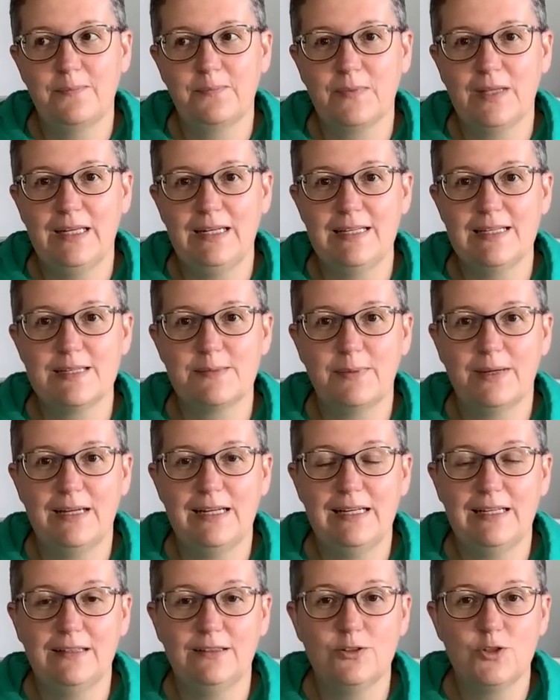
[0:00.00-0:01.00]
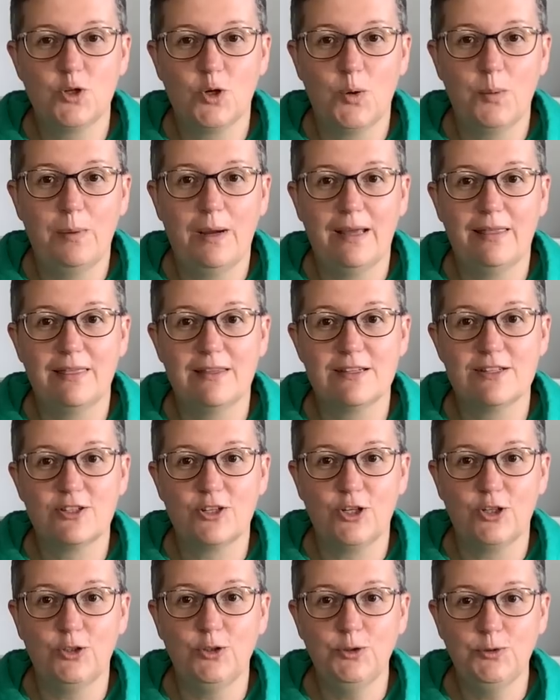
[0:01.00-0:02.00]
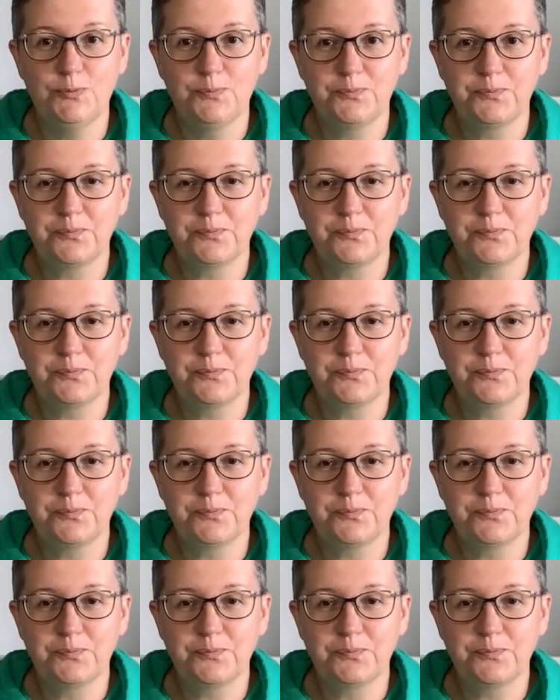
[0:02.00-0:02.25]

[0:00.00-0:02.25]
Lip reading: it is my little job at the school